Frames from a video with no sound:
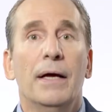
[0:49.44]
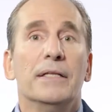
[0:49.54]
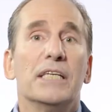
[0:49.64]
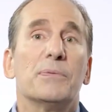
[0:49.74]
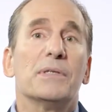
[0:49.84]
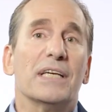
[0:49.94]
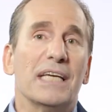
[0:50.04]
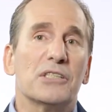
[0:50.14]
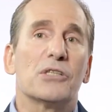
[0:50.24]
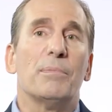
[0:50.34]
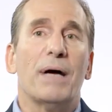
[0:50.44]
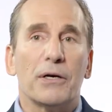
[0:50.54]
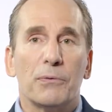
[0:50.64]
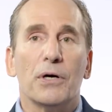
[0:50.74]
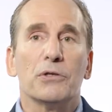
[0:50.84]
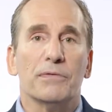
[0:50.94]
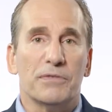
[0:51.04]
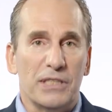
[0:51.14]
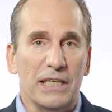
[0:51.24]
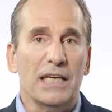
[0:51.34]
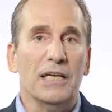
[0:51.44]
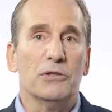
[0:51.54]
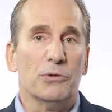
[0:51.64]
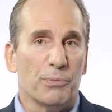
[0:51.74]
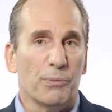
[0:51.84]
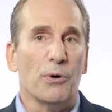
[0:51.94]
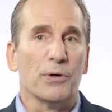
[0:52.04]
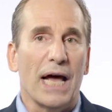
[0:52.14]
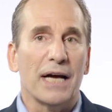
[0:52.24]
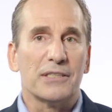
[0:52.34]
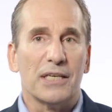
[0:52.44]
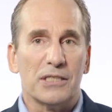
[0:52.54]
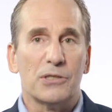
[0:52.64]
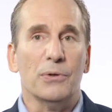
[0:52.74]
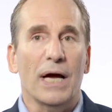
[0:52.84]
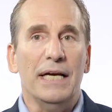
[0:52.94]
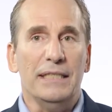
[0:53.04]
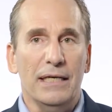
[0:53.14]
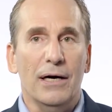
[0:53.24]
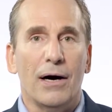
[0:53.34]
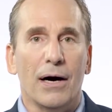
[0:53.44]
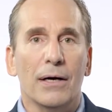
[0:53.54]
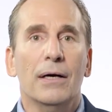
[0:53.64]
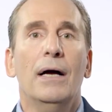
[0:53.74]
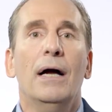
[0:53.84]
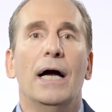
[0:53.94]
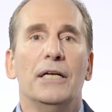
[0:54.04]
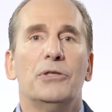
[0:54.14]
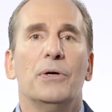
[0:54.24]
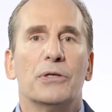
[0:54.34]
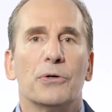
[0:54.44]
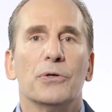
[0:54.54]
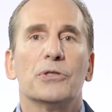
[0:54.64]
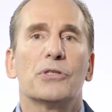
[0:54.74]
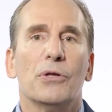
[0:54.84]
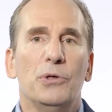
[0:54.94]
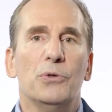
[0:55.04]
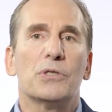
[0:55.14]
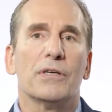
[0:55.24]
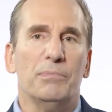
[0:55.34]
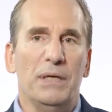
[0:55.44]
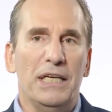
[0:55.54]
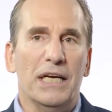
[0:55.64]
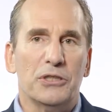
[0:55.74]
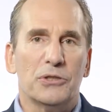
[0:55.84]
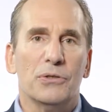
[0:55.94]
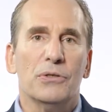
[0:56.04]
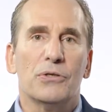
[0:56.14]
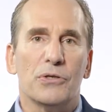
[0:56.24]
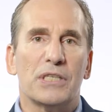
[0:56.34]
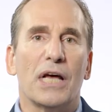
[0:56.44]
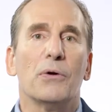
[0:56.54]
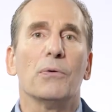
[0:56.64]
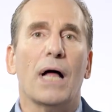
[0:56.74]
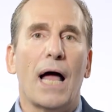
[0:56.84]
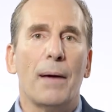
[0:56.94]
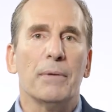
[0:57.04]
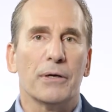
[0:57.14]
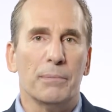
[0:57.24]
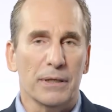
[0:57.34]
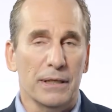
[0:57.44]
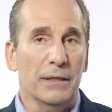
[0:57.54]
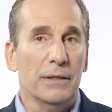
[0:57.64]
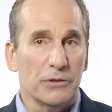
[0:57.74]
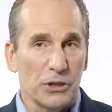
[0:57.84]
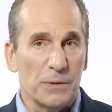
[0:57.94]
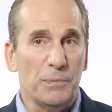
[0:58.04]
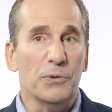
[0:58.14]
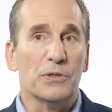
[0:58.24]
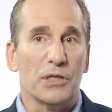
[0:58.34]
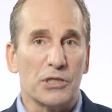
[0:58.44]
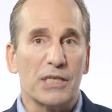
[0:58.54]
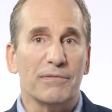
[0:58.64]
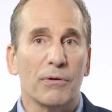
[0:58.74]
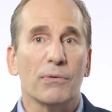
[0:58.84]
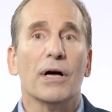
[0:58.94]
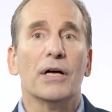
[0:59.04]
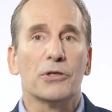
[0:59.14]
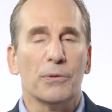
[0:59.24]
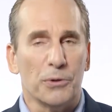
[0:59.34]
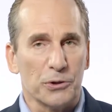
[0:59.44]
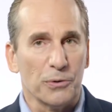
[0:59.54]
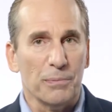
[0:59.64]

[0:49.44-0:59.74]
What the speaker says: This was against the background of seeking to promote access to ADR and to encourage the use of mediation to settle amicably disputes in civil and commercial